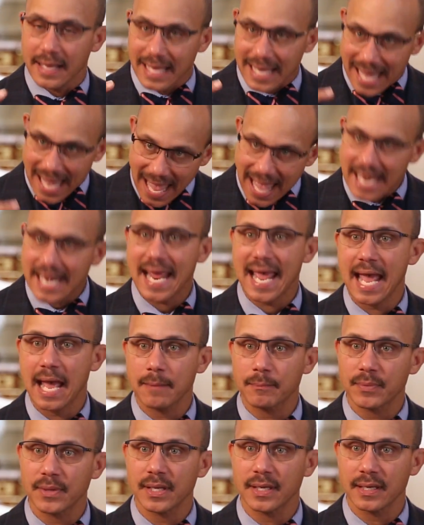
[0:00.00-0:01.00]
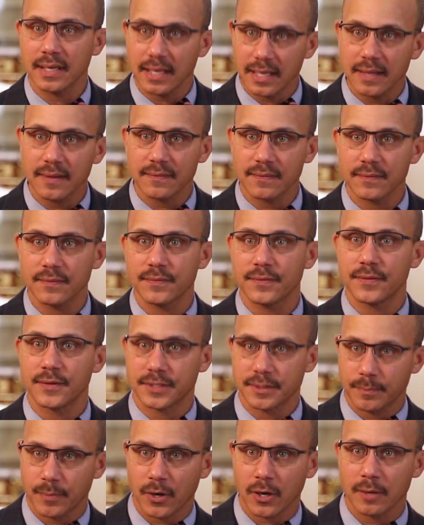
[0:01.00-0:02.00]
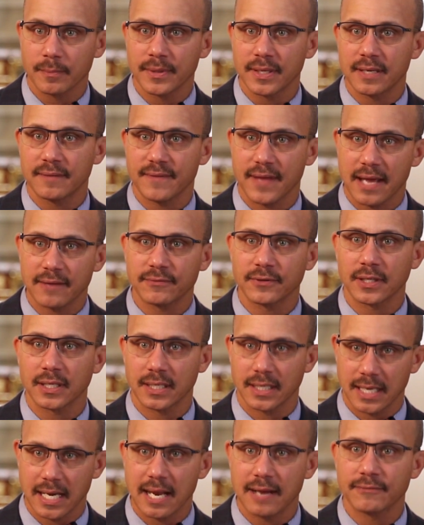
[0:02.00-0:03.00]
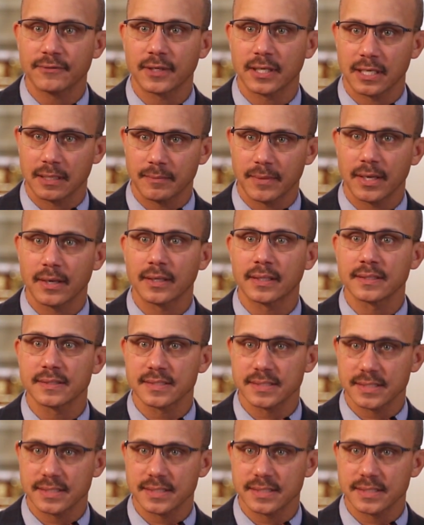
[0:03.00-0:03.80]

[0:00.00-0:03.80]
can happen in the Department of African and African American